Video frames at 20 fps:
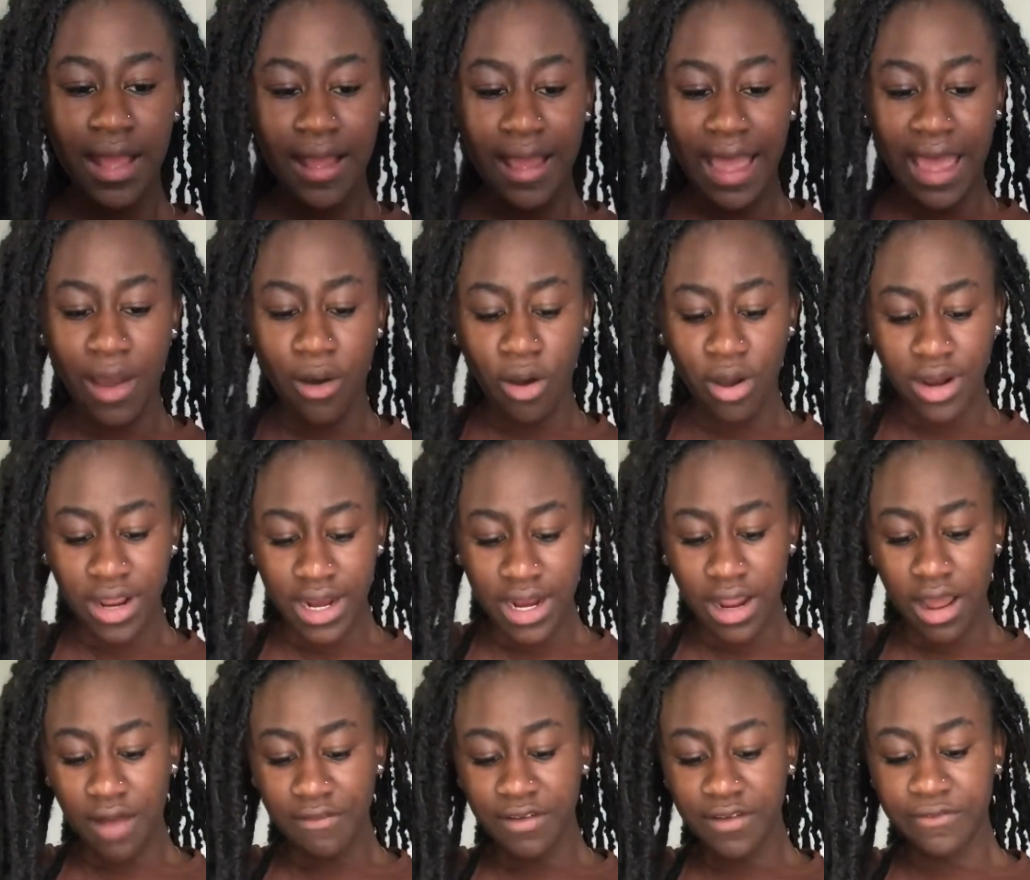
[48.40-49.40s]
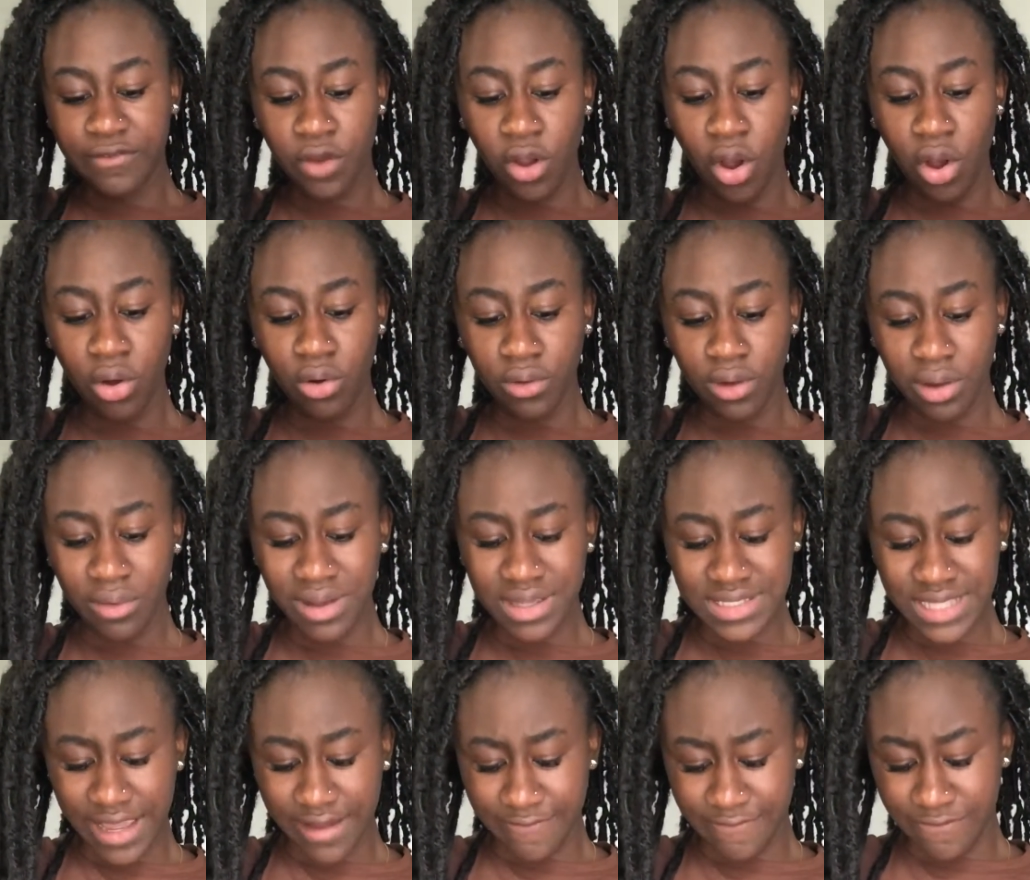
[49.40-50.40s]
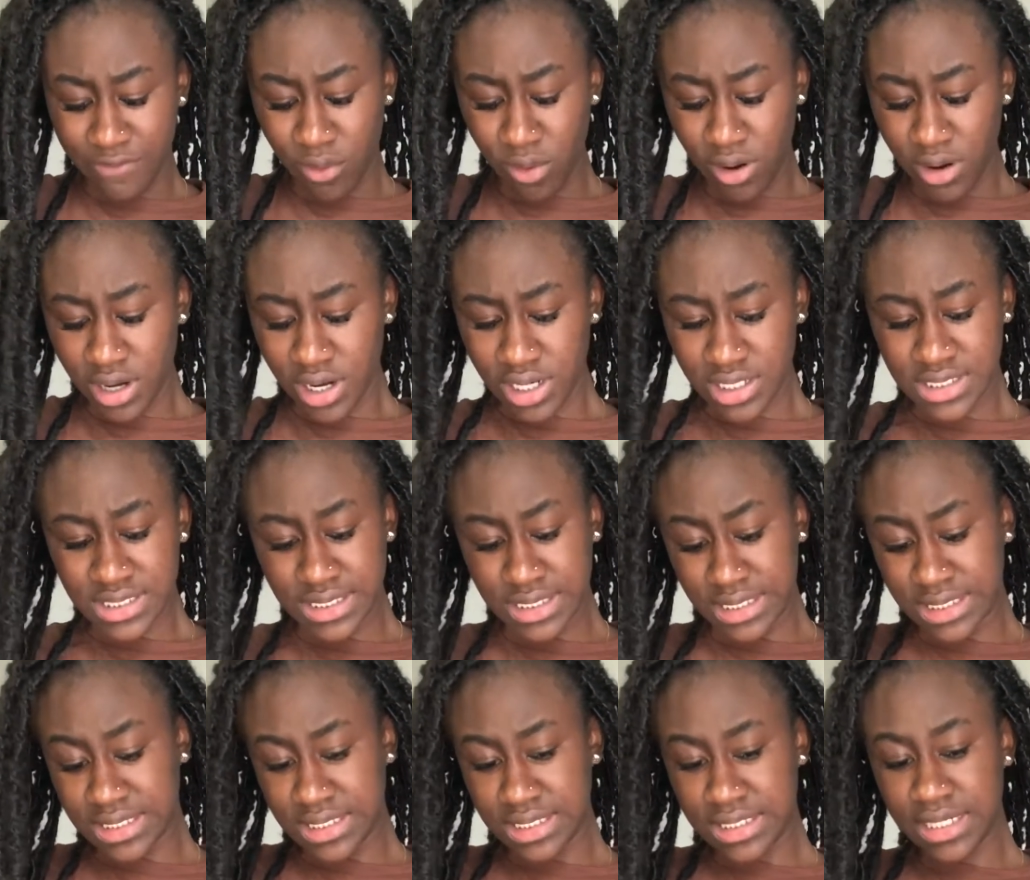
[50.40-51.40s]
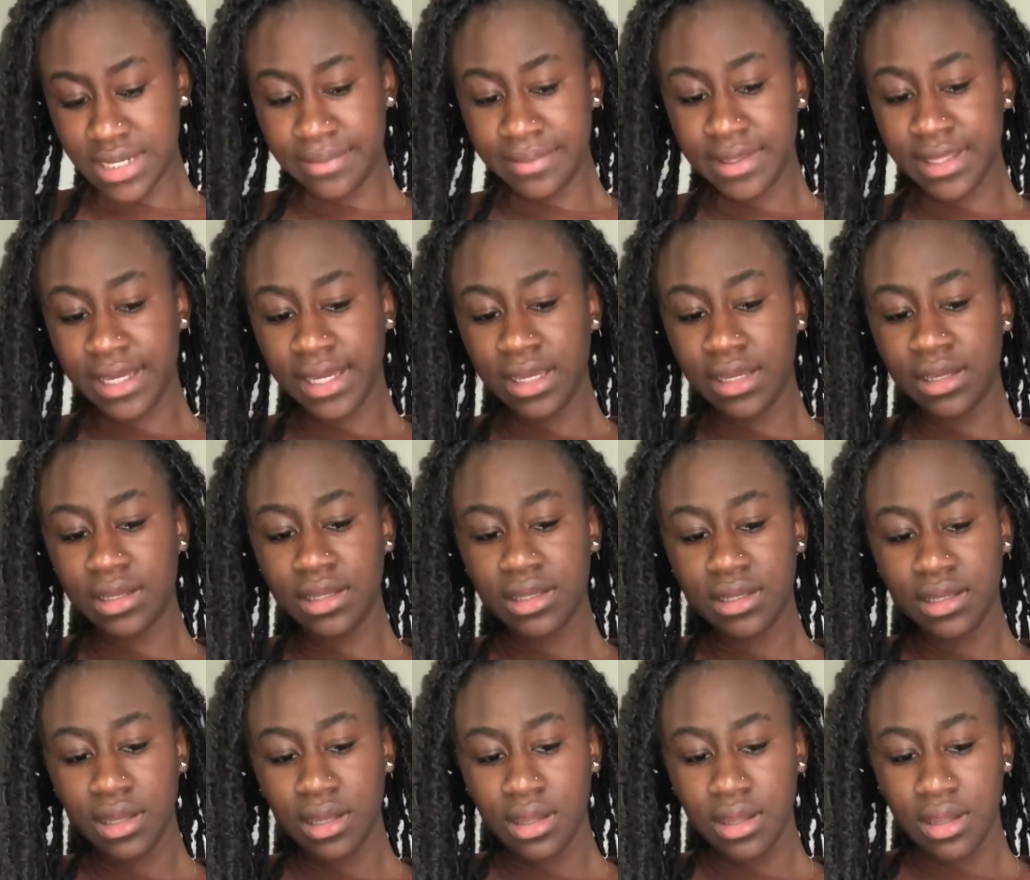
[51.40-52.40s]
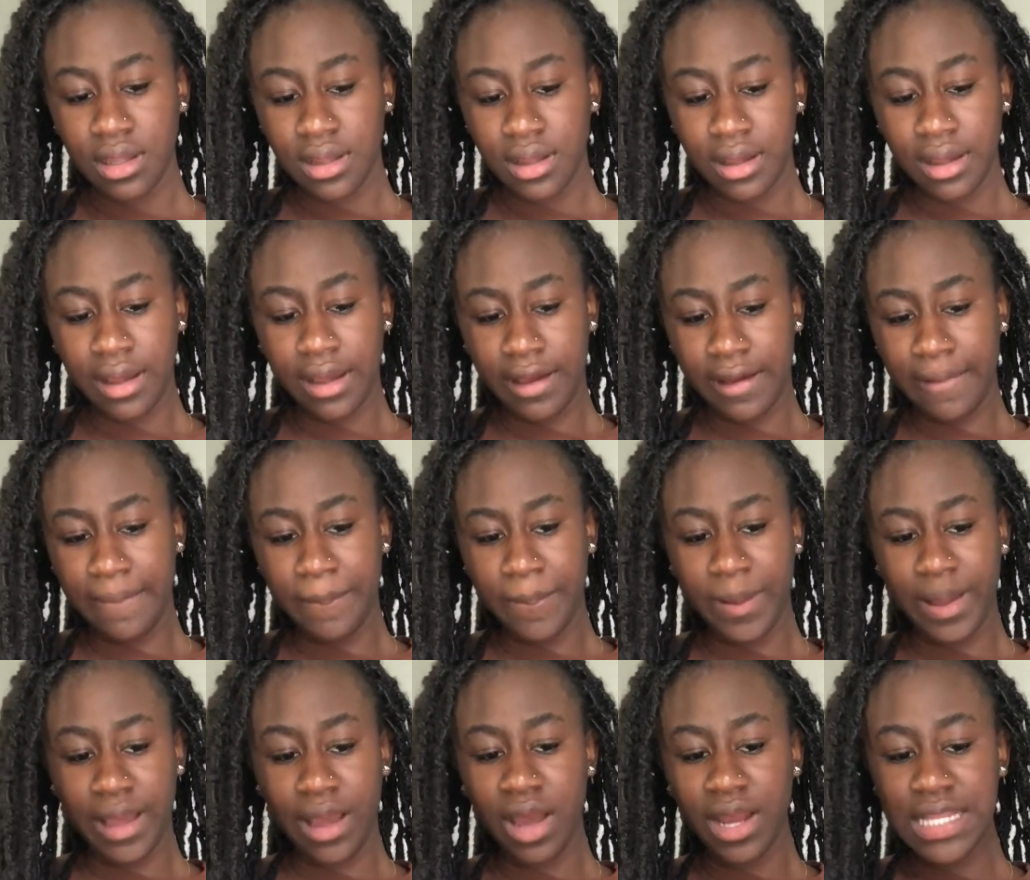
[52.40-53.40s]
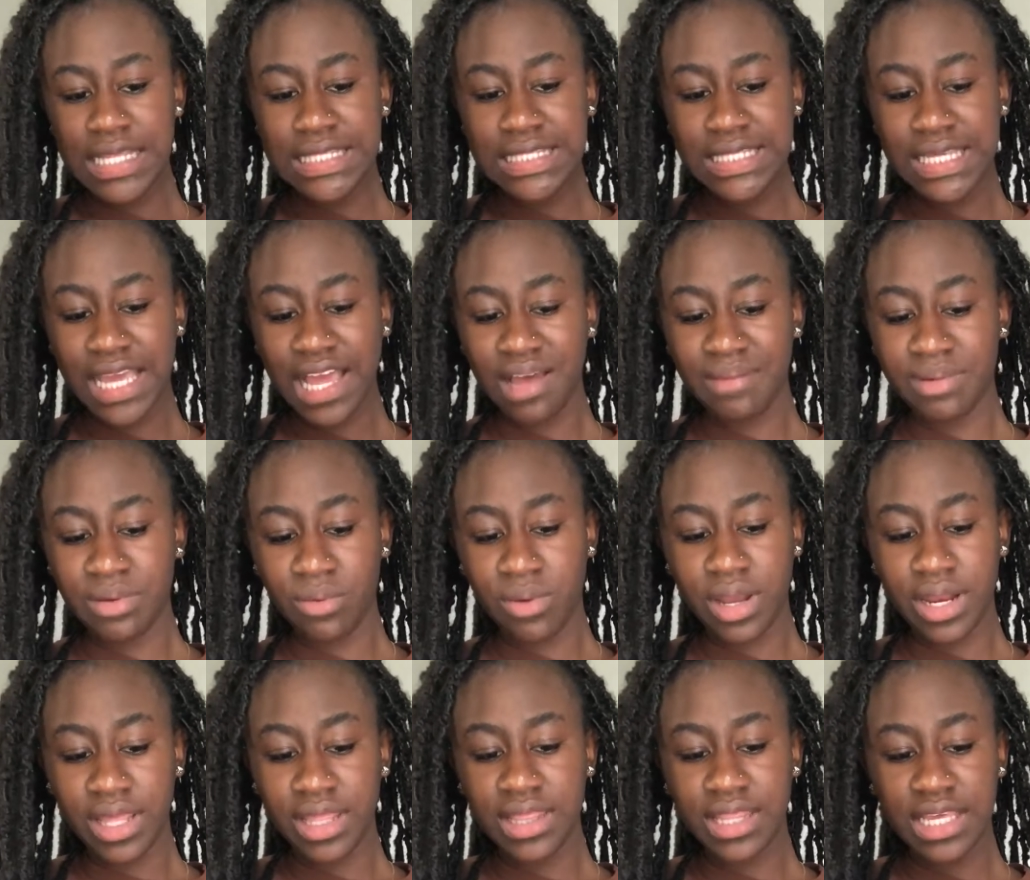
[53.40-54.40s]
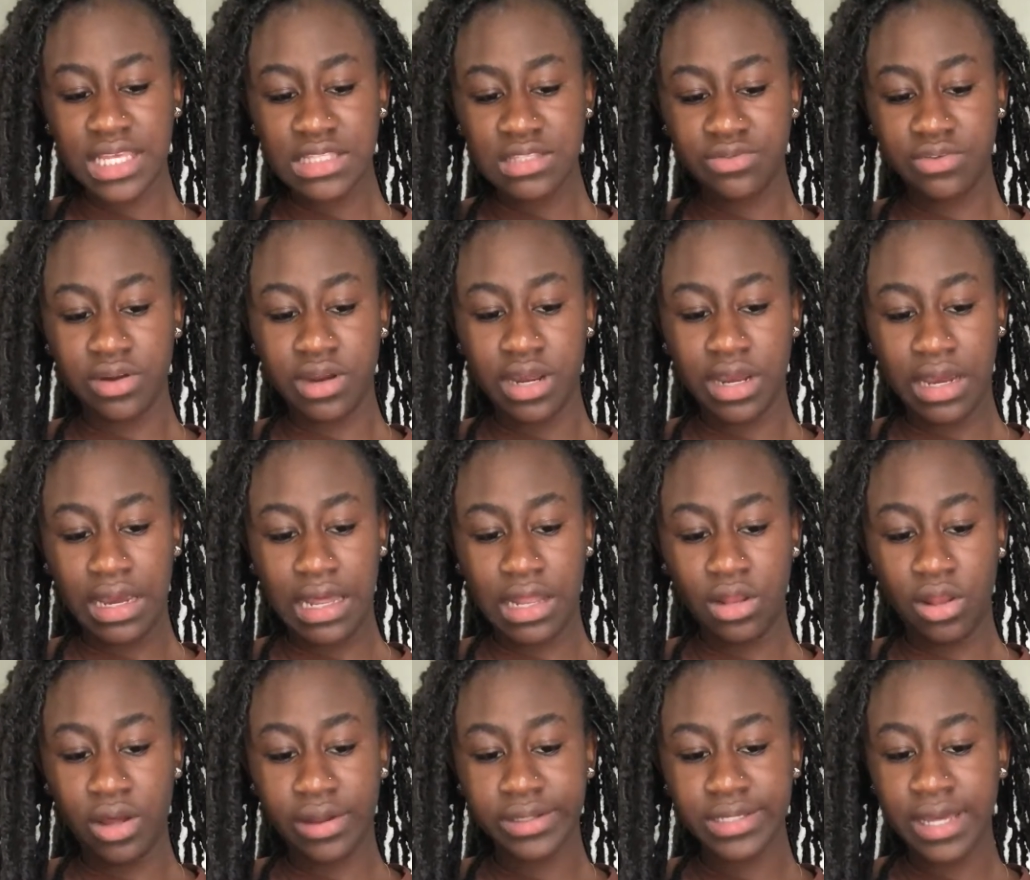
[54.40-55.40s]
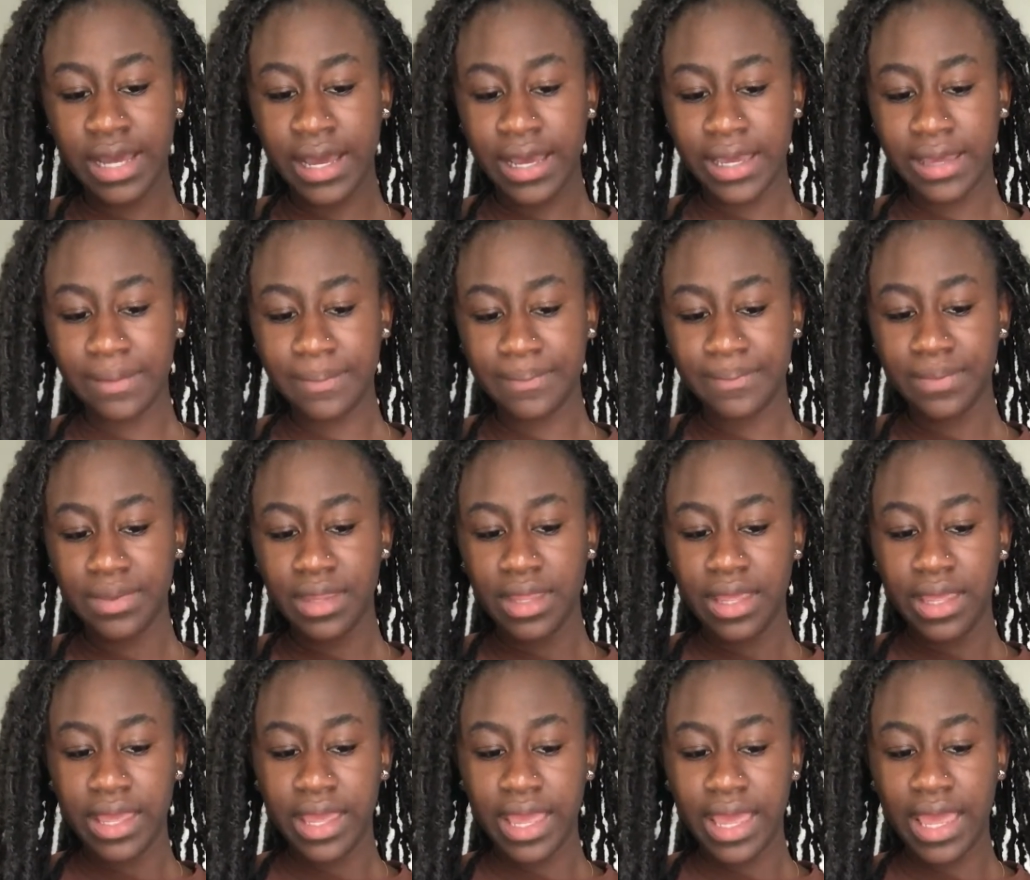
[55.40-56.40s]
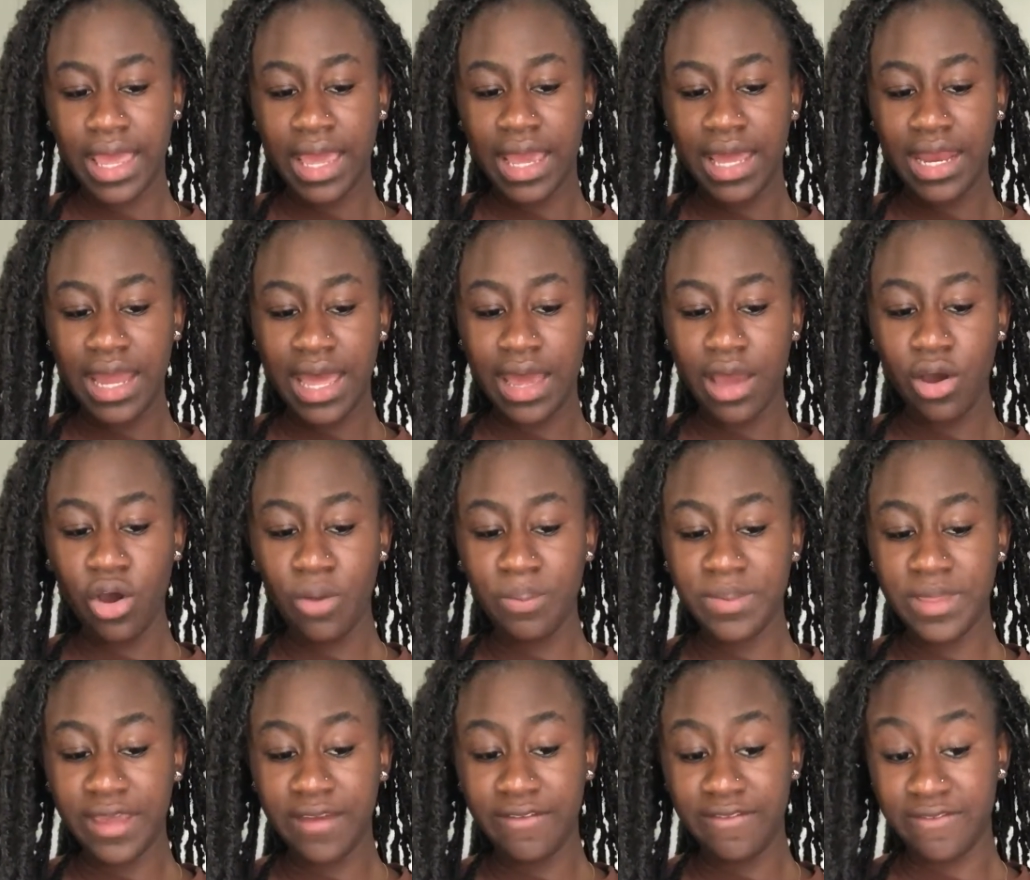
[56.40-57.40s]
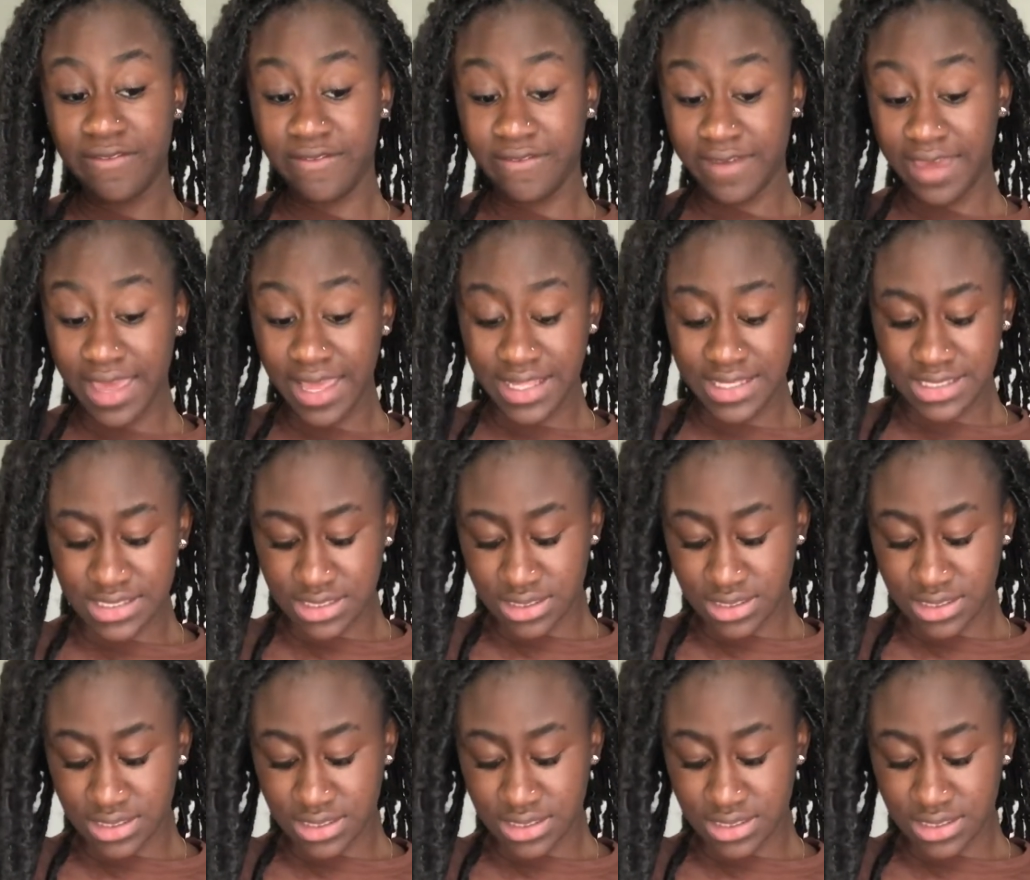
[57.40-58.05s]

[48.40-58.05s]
I ordered it off of Go. It was like $460 something. But honestly, I've been wanting these for a long time, and I hope they fit.